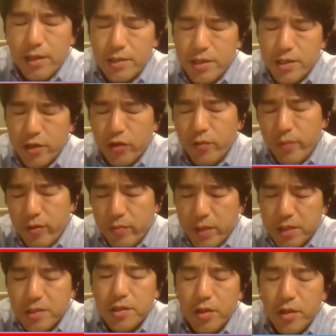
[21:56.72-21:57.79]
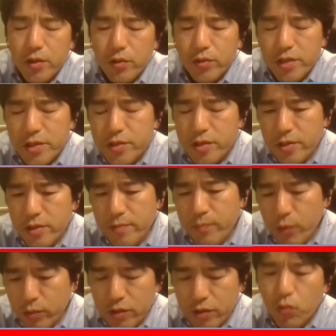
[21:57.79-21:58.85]
Thank you very much. So this is the
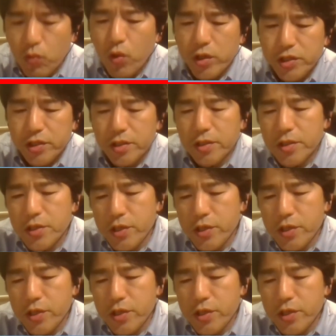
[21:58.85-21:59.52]
important question.